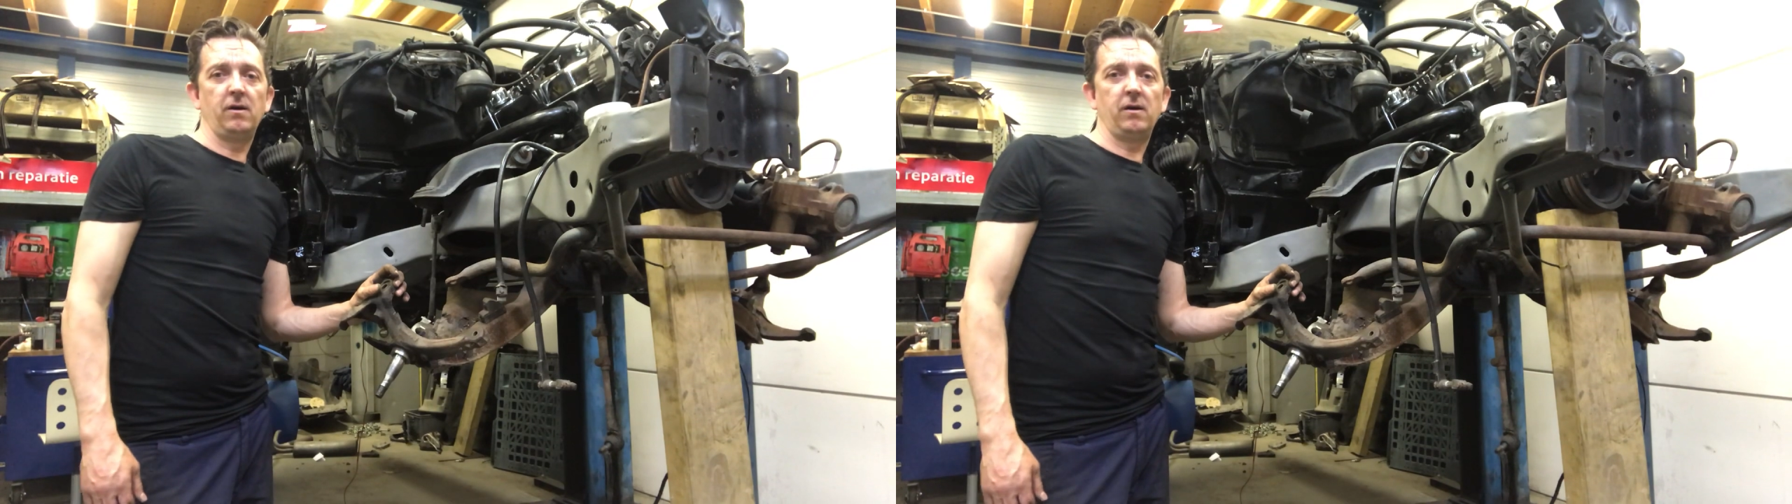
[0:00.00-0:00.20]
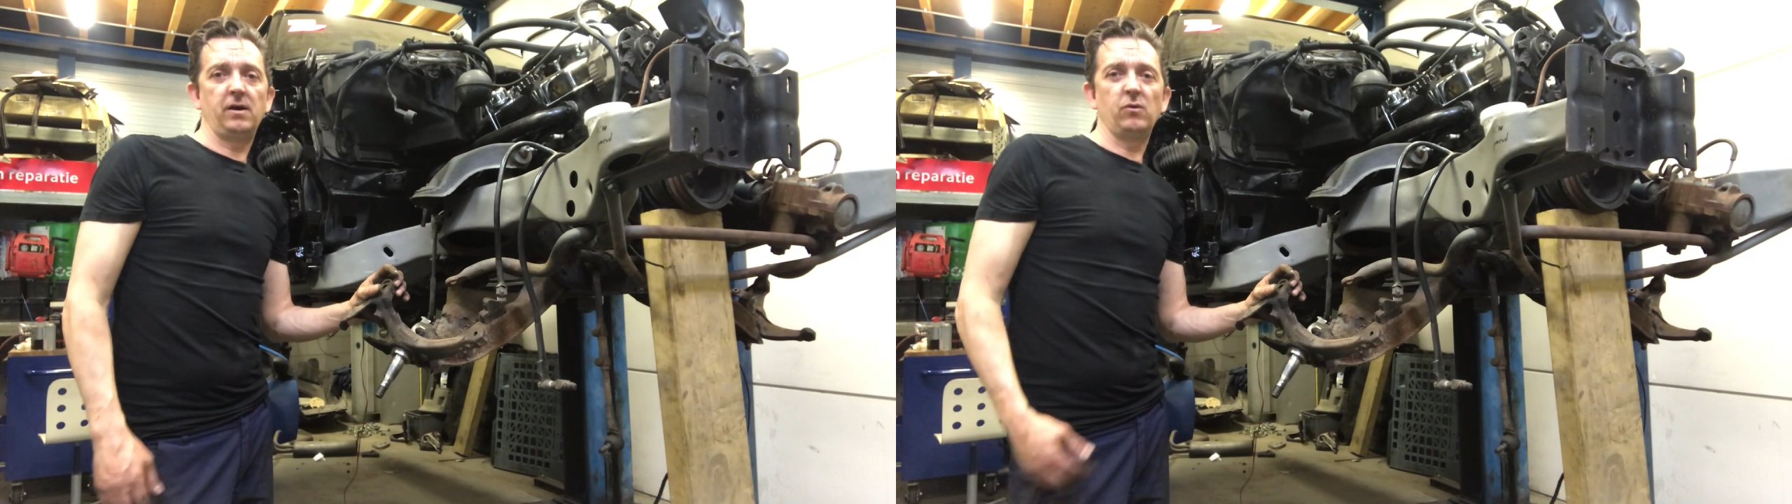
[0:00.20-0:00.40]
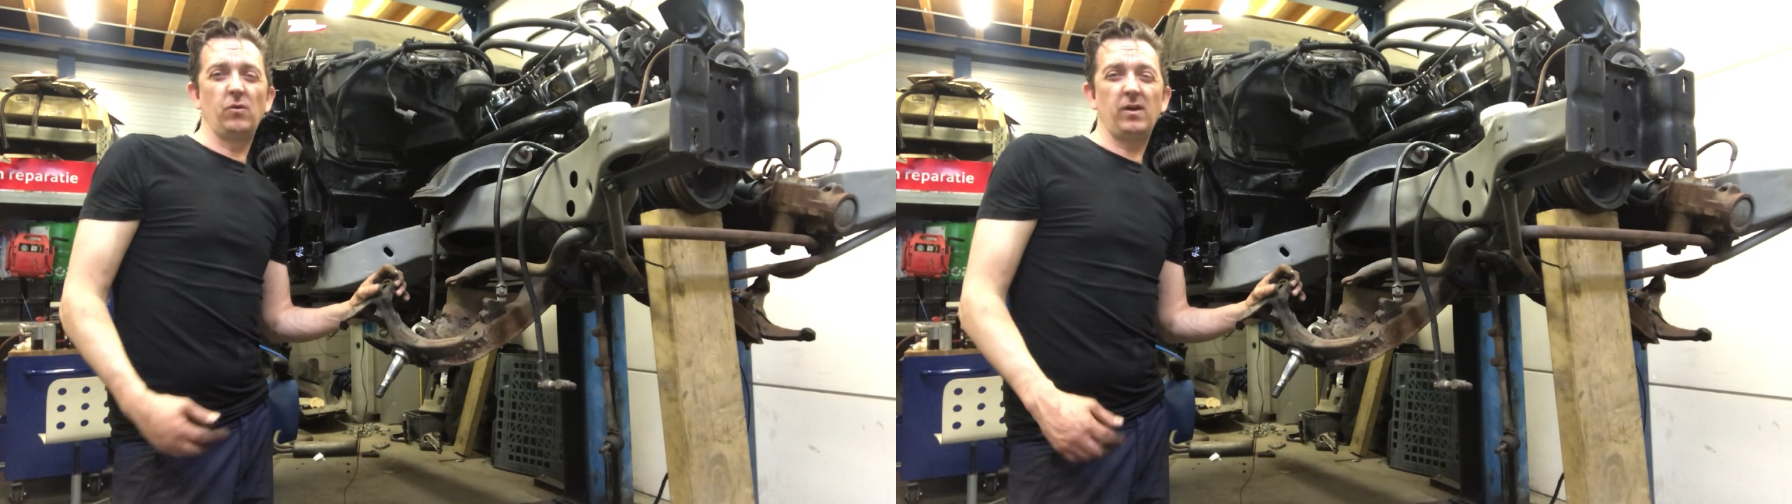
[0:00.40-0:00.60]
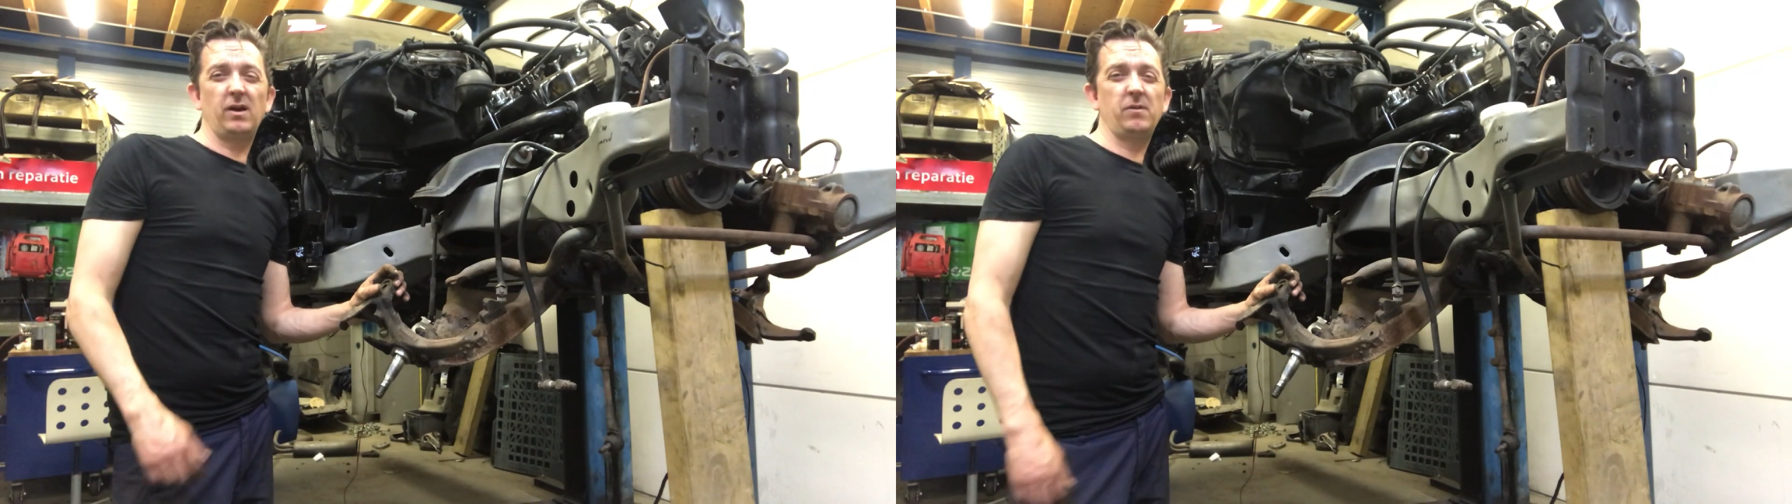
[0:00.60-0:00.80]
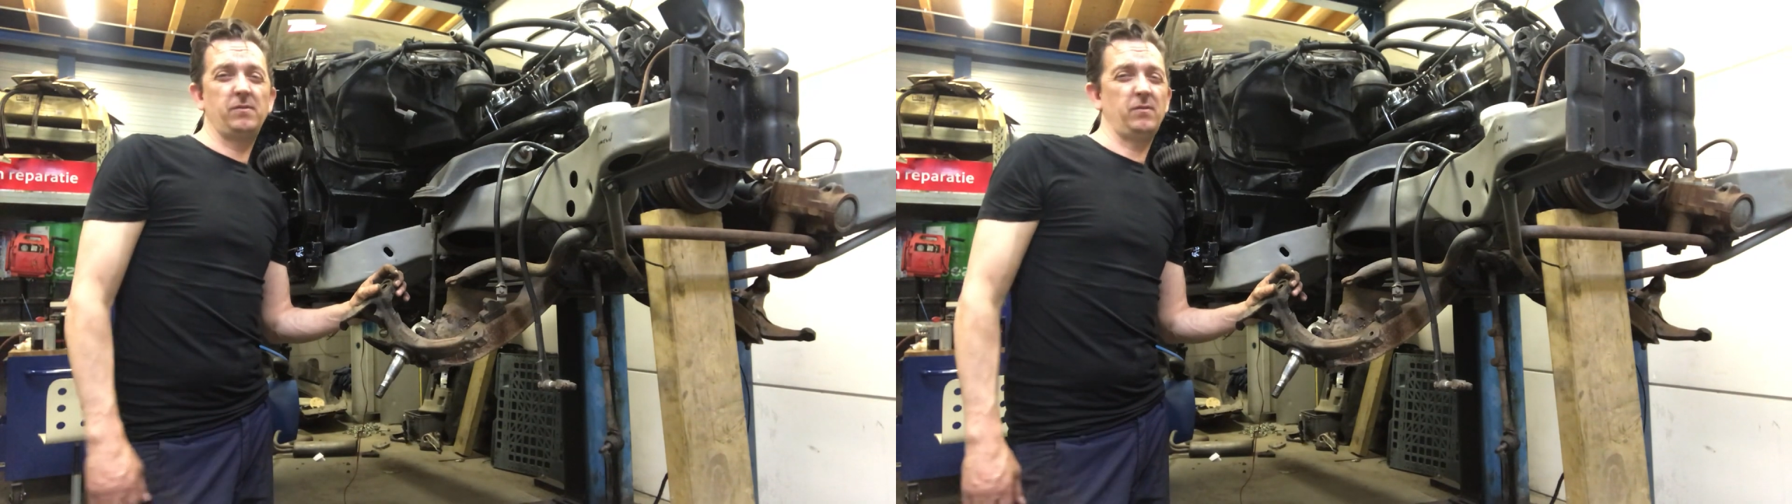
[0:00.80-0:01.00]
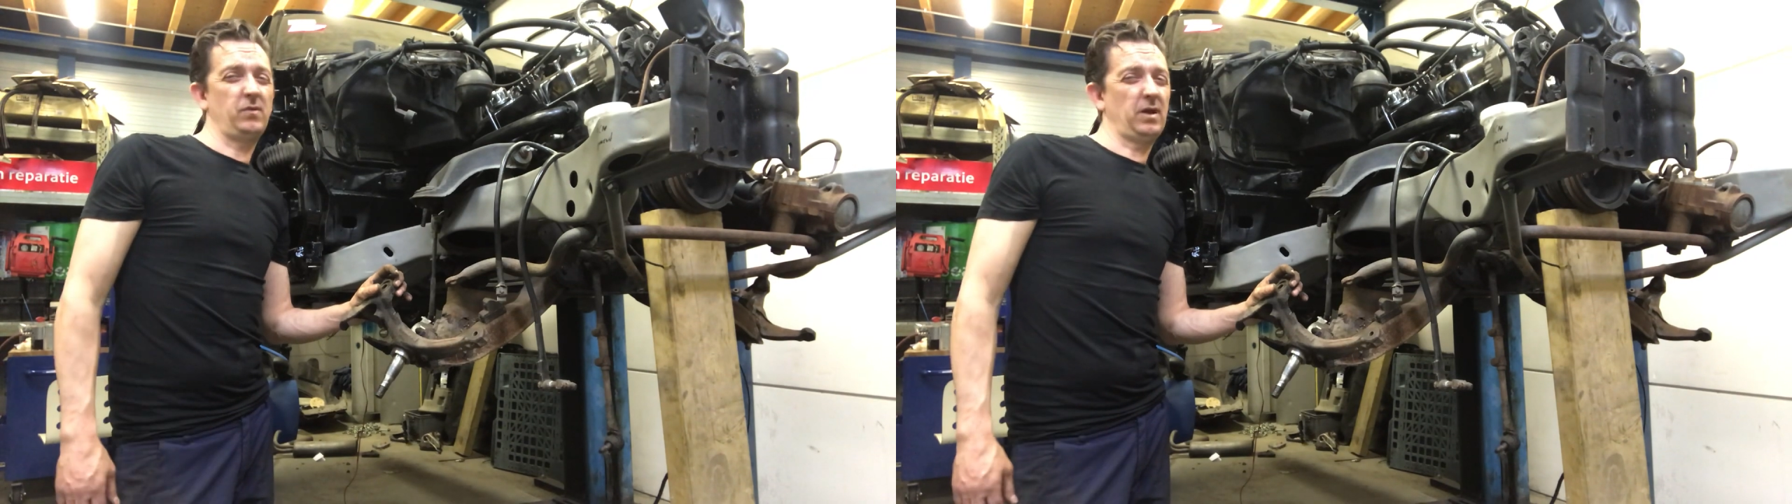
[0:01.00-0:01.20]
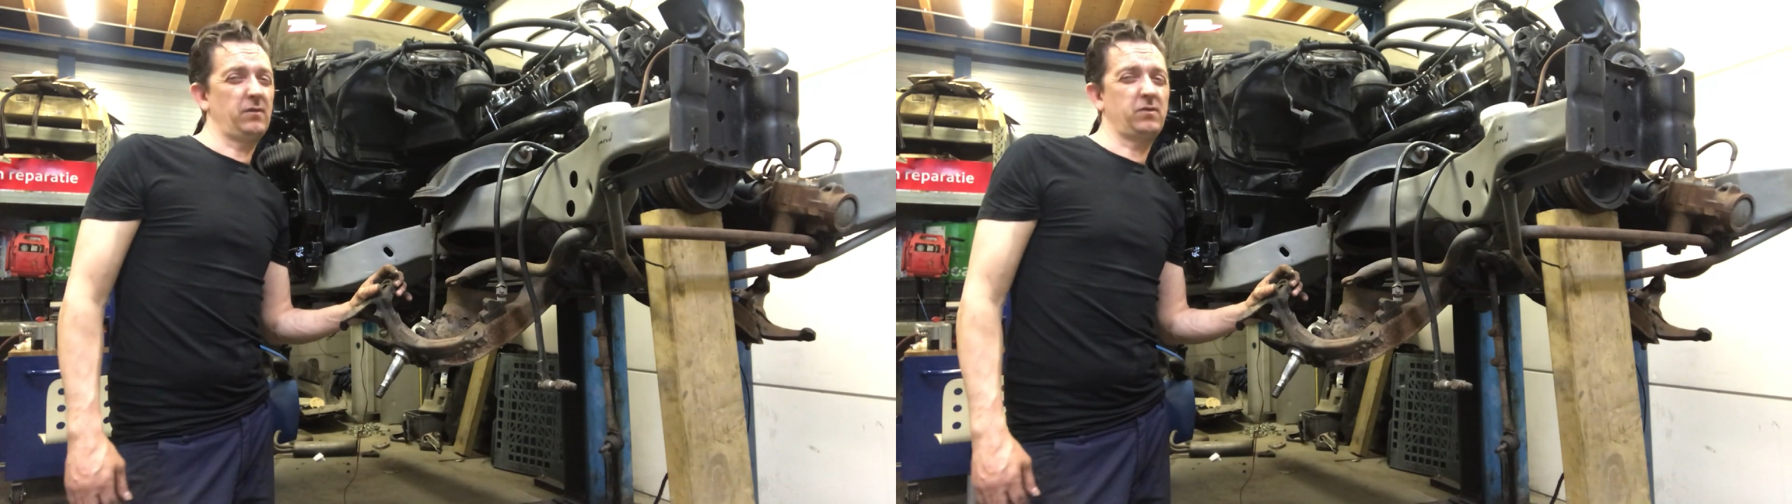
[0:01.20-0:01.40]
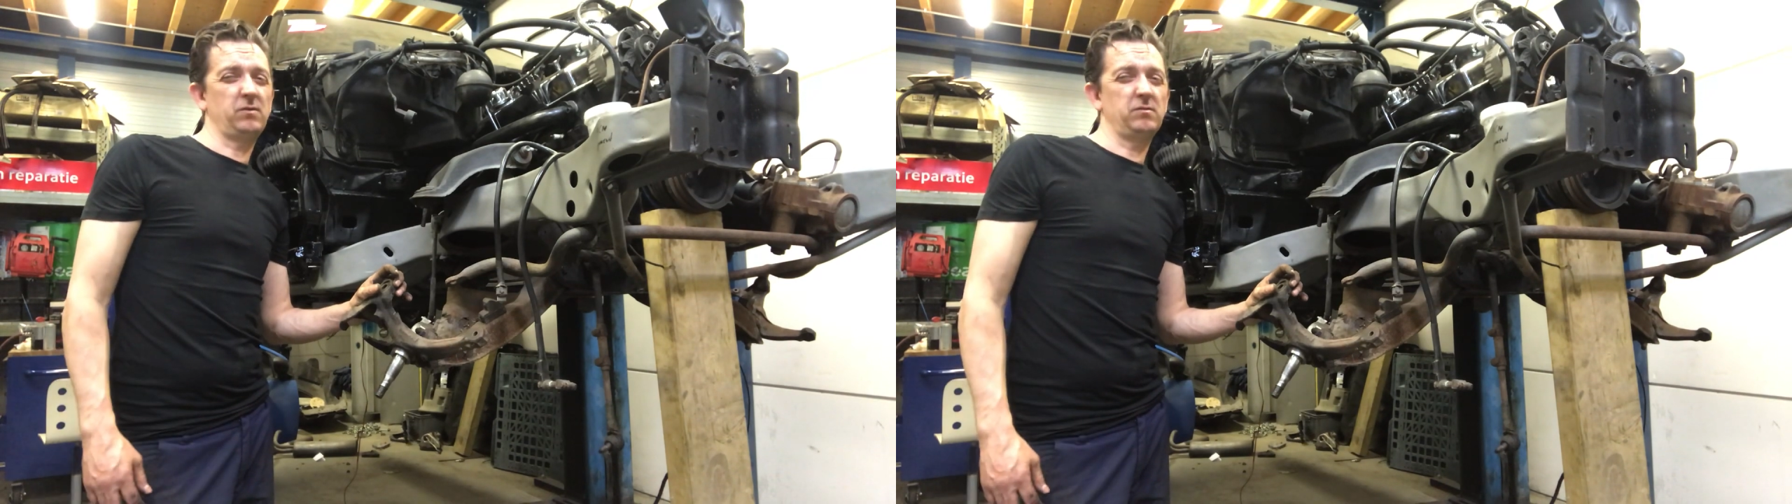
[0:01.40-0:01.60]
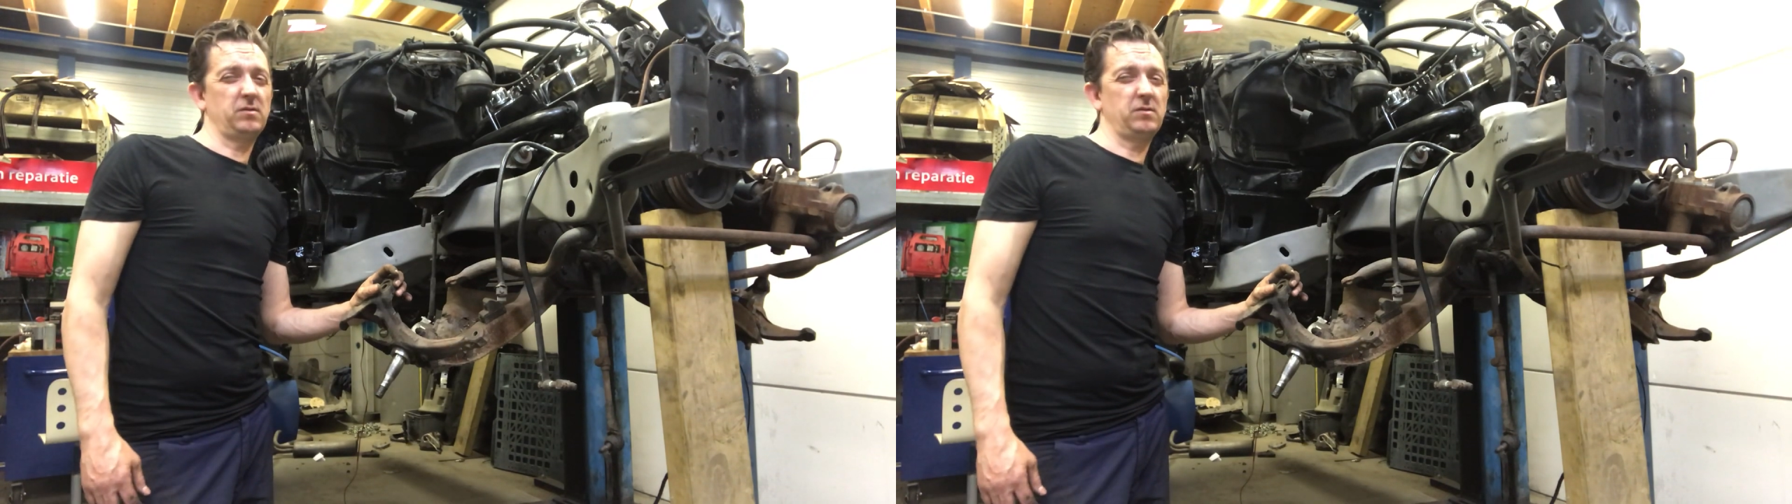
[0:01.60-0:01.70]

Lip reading: In the rear we have to